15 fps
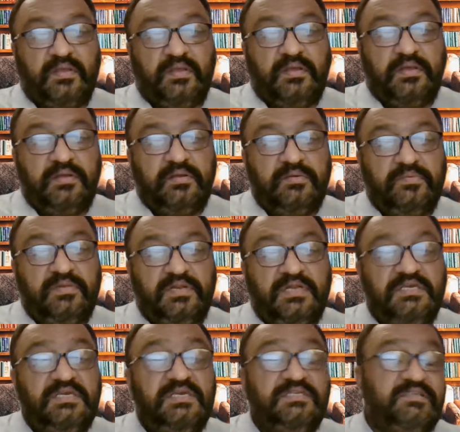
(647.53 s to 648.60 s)

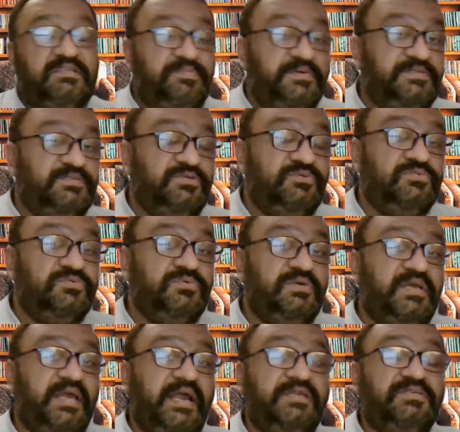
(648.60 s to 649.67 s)
lucky is the person
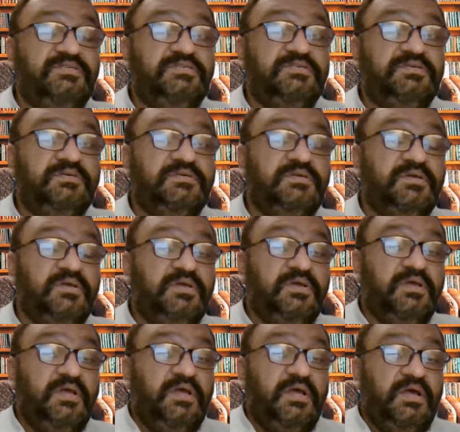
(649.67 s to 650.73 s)
who gets
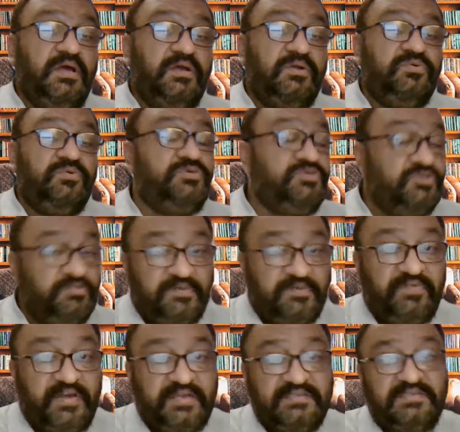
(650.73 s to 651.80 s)
good
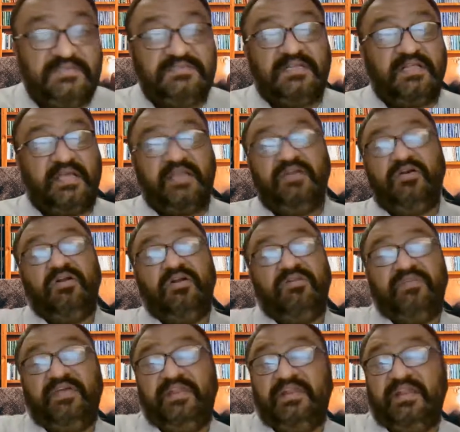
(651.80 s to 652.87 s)
supervisors, as I got
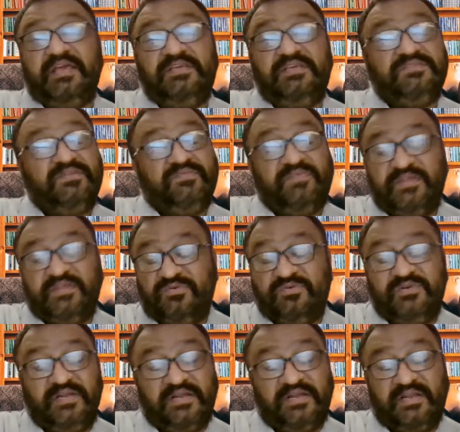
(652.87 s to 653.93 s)
a very nice and very
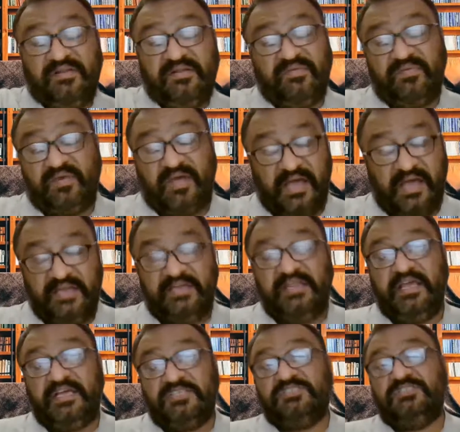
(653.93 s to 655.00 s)
good and
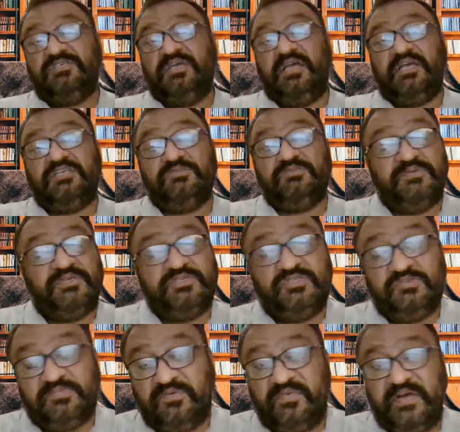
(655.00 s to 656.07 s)
highly expert
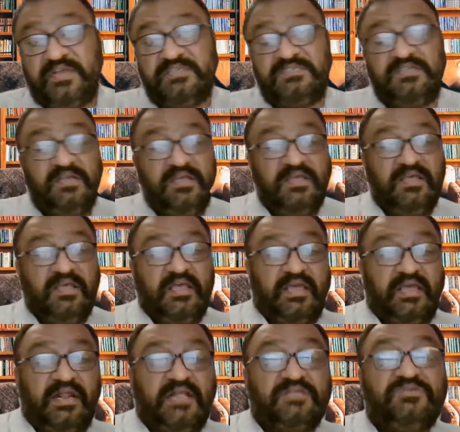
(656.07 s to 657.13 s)
supervisor,
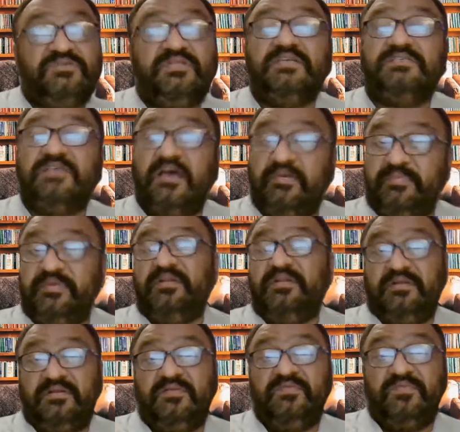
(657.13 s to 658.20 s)
and also the
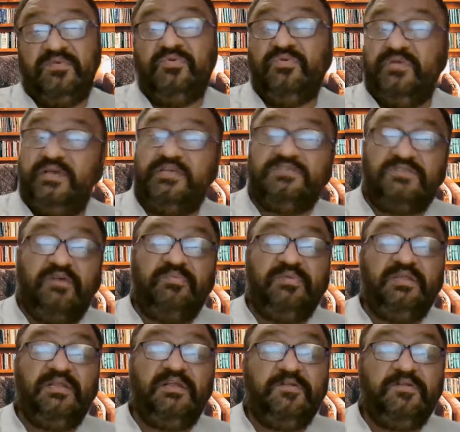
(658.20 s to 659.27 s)
examiner. Good
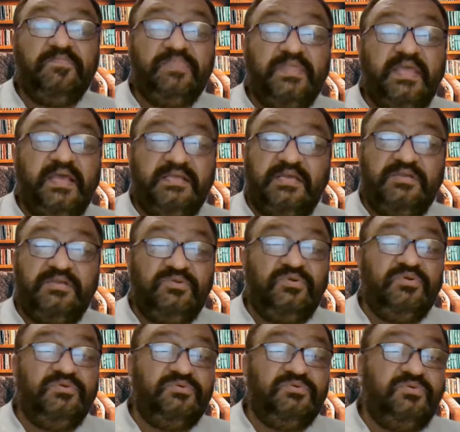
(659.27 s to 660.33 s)
examiner, as I
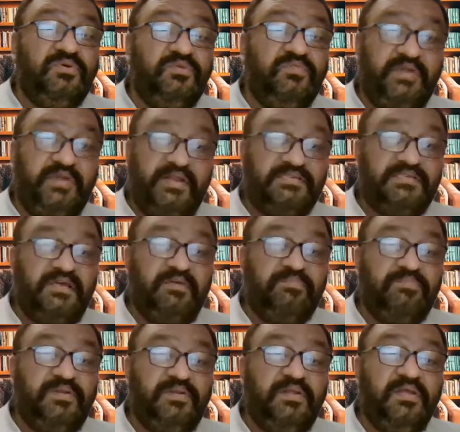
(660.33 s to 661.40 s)
told you, one
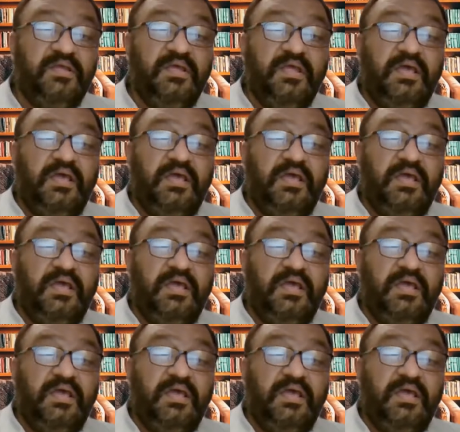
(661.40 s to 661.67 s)
example,